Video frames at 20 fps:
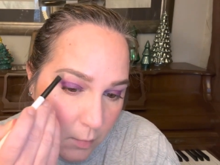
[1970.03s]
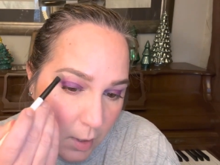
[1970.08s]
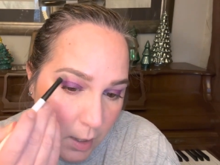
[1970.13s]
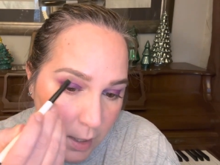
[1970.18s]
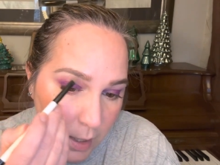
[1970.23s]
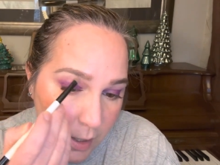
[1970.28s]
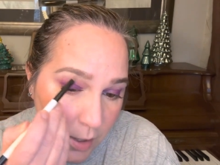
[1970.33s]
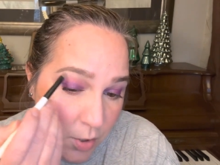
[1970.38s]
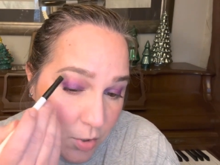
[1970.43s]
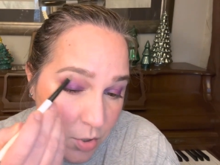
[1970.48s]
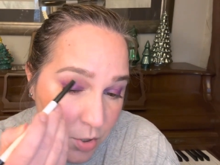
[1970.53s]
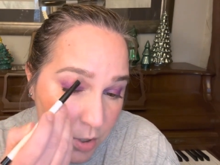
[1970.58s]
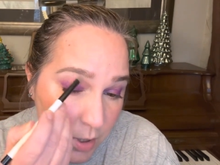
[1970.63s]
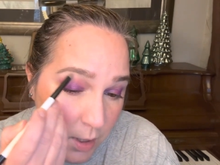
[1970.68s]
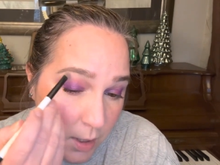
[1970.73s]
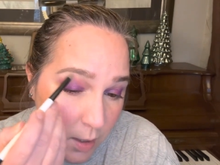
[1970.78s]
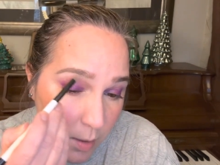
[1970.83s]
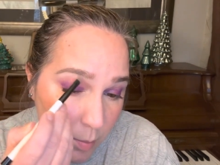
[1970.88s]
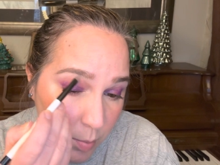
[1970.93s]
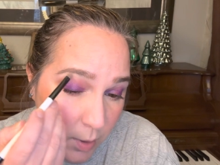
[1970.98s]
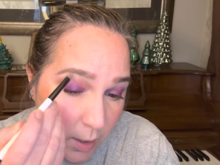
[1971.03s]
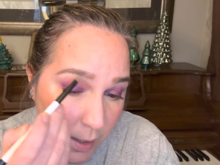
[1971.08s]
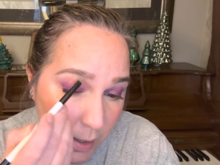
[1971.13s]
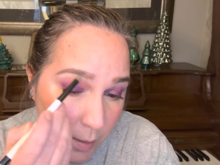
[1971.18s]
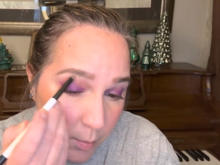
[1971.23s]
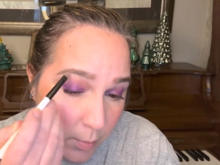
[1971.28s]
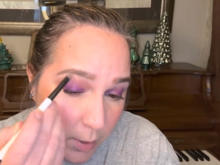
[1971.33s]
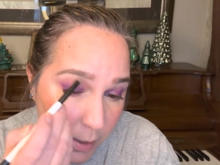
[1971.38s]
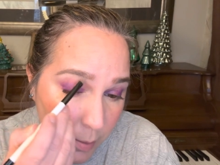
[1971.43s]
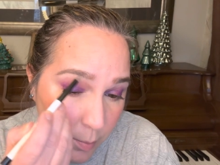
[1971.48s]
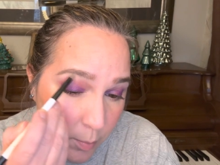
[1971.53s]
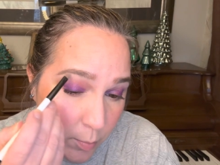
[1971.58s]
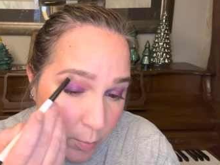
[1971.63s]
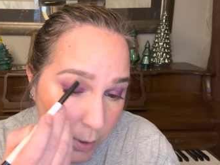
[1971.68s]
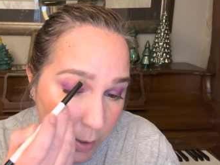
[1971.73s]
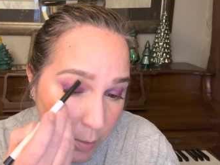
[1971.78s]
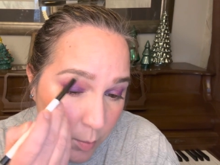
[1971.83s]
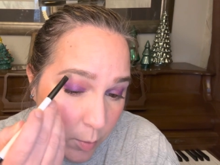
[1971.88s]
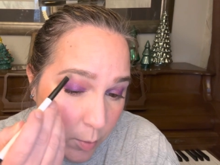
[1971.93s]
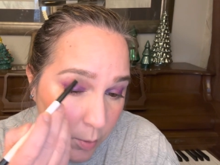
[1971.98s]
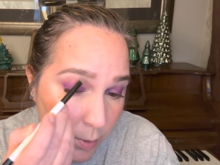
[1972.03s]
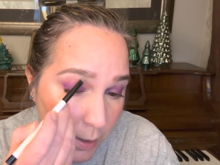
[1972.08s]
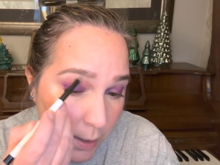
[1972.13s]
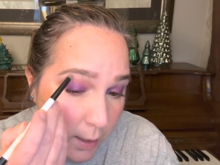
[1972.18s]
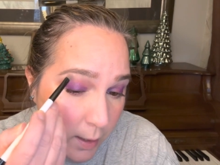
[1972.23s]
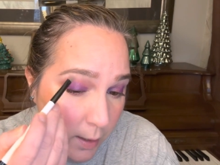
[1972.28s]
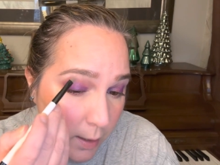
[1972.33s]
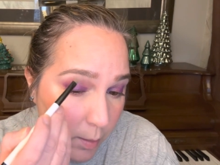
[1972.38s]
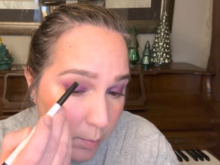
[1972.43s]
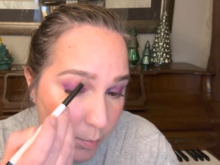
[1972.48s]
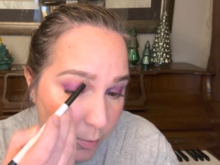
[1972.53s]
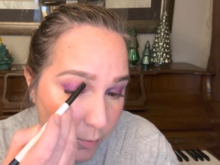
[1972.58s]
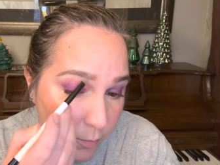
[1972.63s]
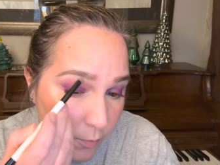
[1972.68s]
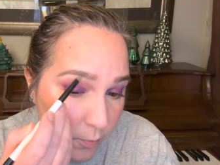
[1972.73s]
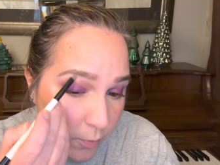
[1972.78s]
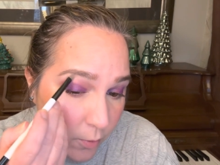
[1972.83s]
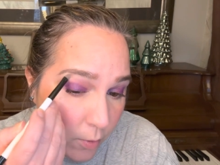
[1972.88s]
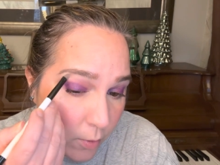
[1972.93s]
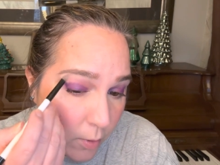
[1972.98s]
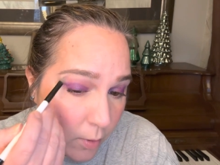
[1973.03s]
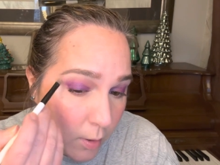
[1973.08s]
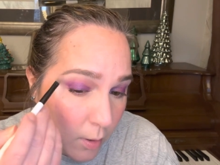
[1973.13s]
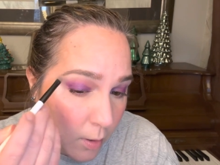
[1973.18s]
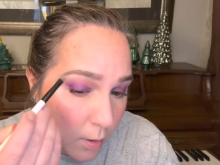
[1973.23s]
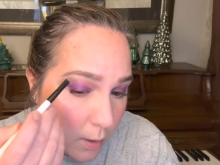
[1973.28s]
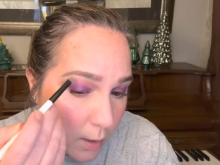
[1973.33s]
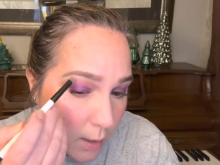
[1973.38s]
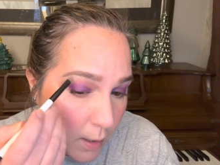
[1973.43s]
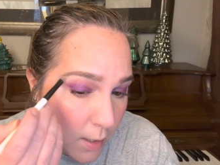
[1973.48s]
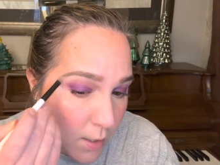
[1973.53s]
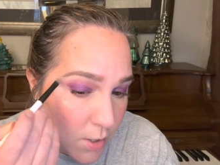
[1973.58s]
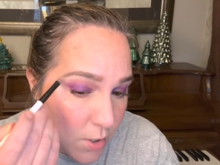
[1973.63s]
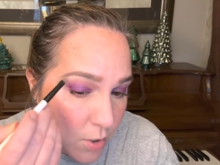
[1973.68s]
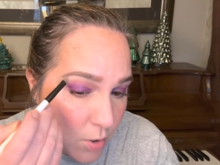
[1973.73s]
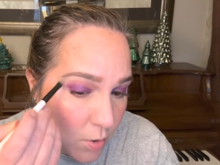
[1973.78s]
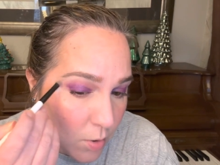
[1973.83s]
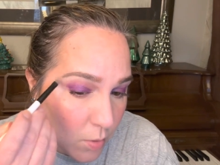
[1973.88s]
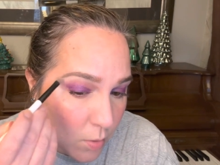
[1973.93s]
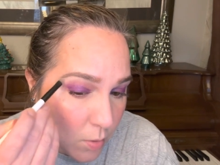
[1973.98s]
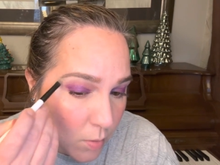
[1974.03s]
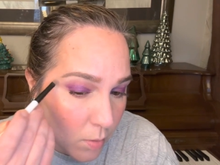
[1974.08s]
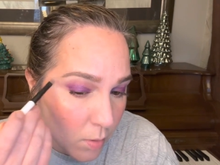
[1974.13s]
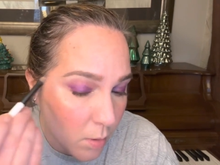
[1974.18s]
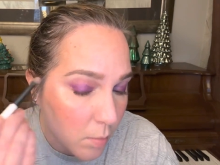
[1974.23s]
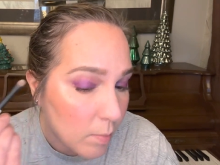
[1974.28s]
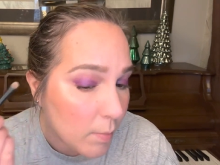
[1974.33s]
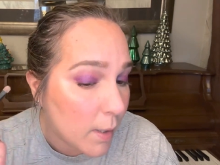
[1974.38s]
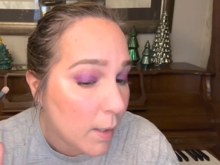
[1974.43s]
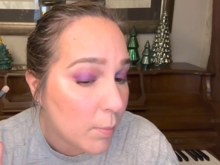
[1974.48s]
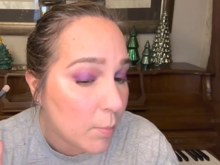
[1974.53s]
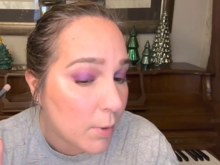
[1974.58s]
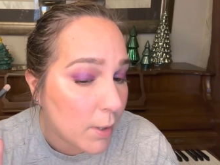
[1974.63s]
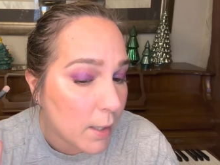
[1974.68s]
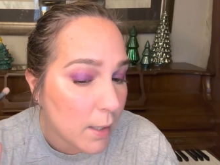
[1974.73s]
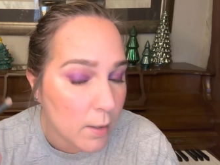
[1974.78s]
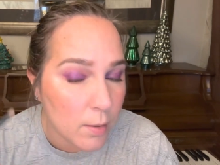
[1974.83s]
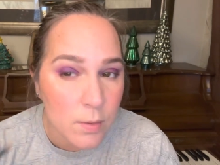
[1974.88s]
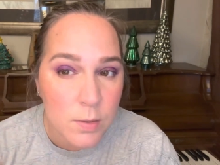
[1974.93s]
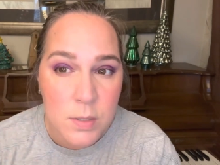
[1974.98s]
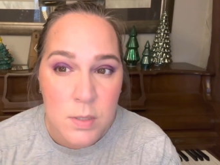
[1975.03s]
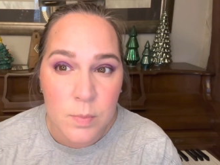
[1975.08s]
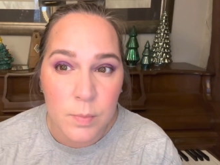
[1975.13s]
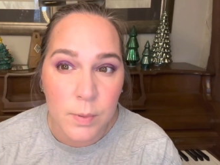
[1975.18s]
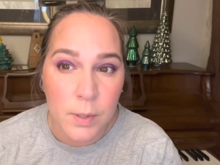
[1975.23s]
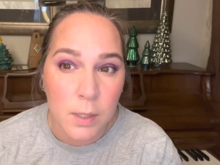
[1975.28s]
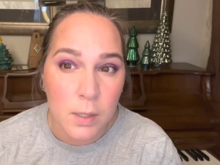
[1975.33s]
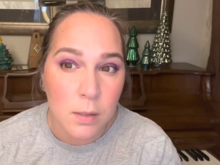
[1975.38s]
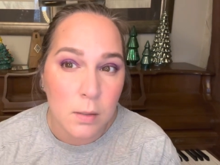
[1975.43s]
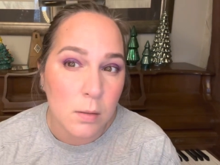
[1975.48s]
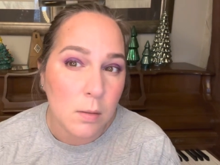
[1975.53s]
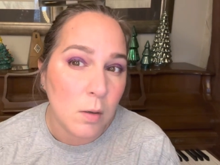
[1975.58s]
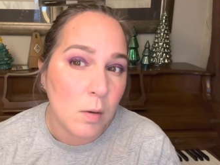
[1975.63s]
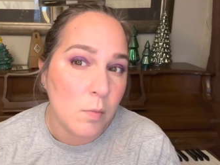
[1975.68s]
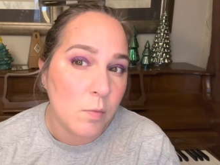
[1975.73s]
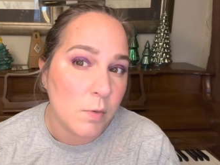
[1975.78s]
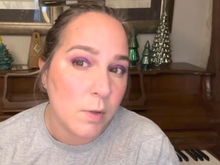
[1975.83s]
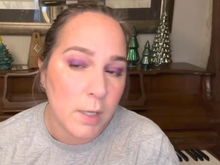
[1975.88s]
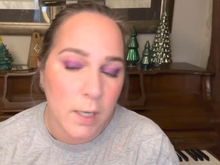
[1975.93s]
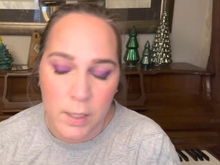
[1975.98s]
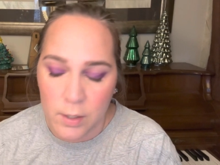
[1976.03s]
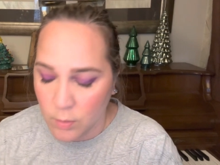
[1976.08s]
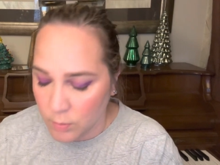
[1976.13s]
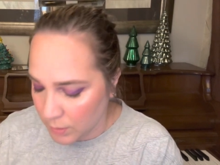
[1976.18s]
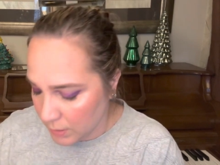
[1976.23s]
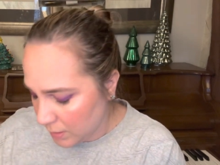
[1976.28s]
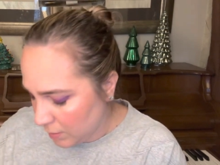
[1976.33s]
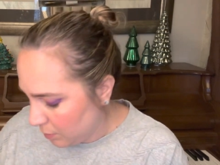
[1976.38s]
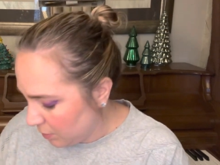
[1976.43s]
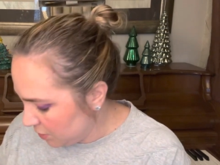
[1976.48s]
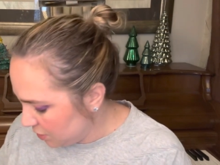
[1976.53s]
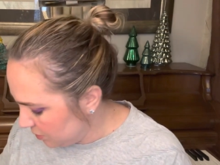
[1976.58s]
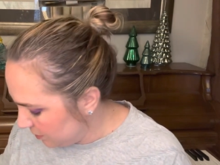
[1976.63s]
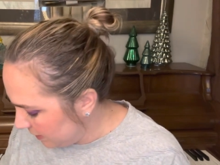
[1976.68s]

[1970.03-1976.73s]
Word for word: I usually apply my brow bone highlight before I do my brows, but hopefully I don't get a bunch of